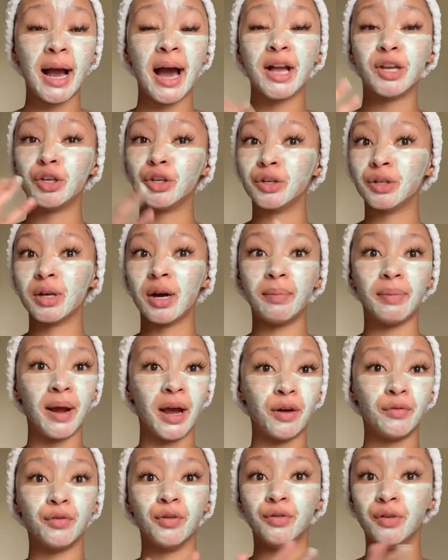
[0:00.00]
I just
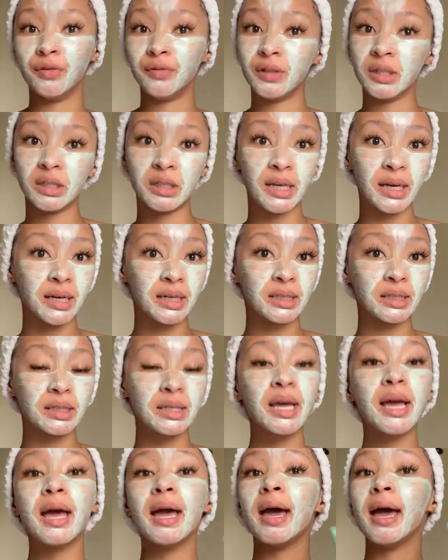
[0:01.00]
apply for 15 seconds
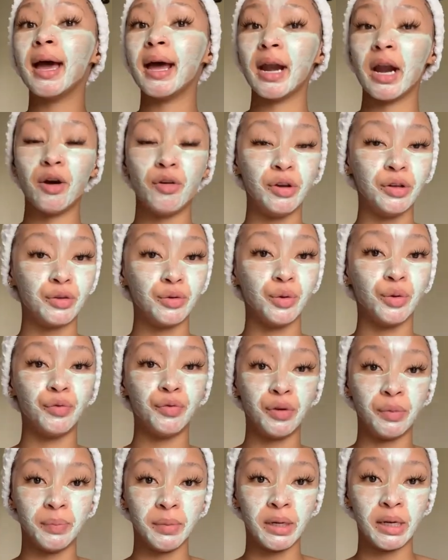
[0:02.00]
and I rinse it off
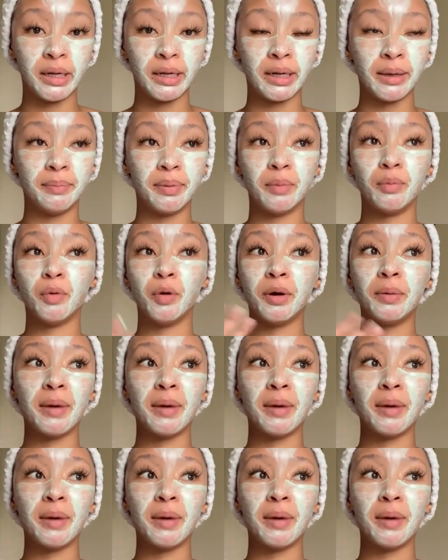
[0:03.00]
immediately. But when